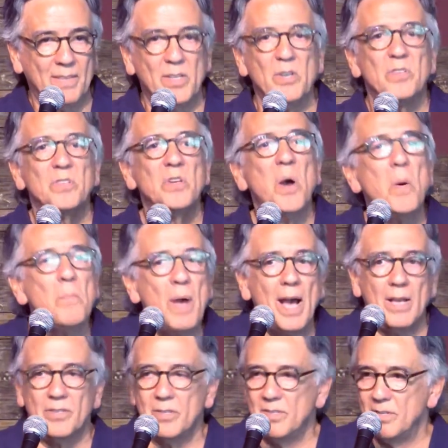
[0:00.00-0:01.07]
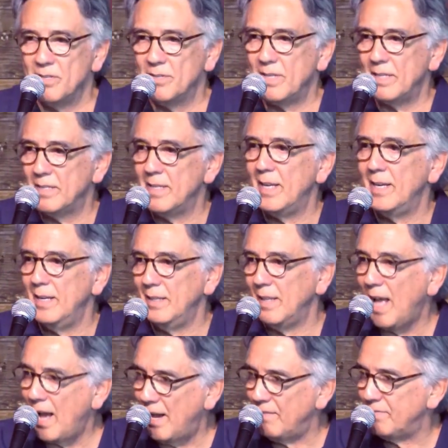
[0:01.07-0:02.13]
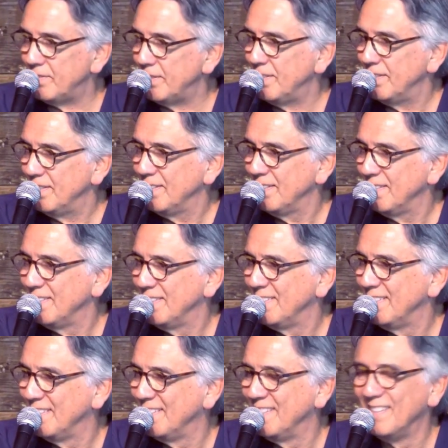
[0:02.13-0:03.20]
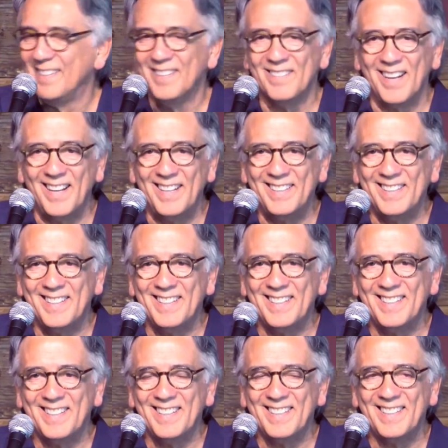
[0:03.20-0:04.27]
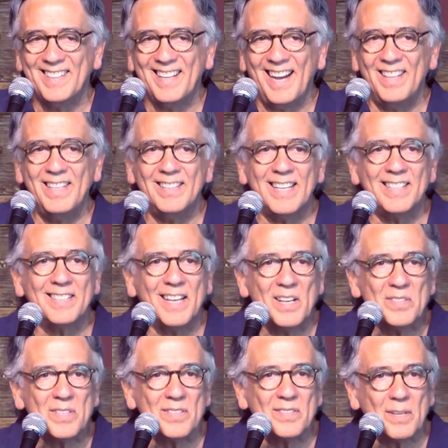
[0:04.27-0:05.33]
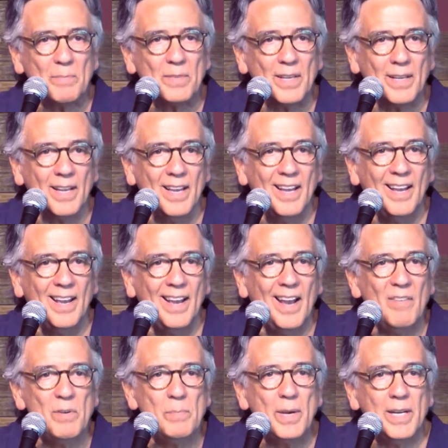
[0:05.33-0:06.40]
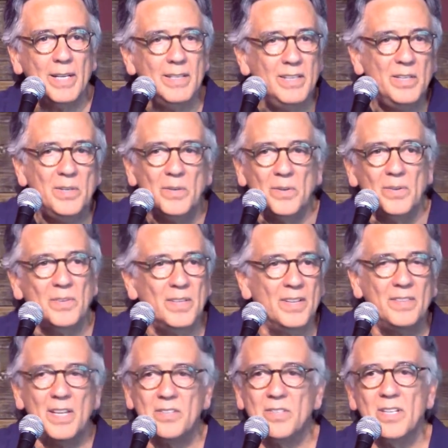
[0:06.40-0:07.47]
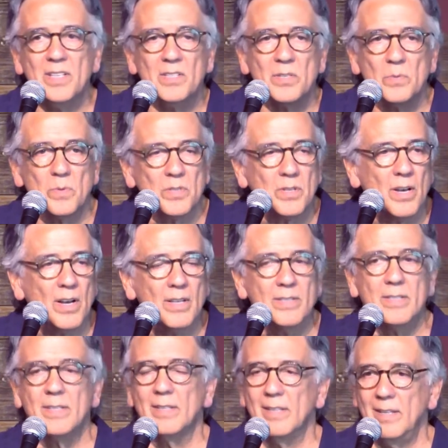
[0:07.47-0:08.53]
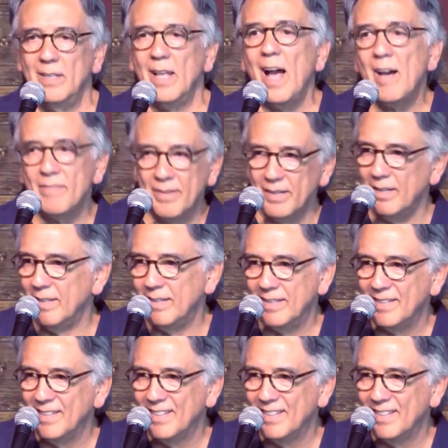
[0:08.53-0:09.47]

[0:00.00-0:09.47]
There's no passages that said he laughed, right? I think that tells us something. Everybody knew that Jesus was constantly laughing.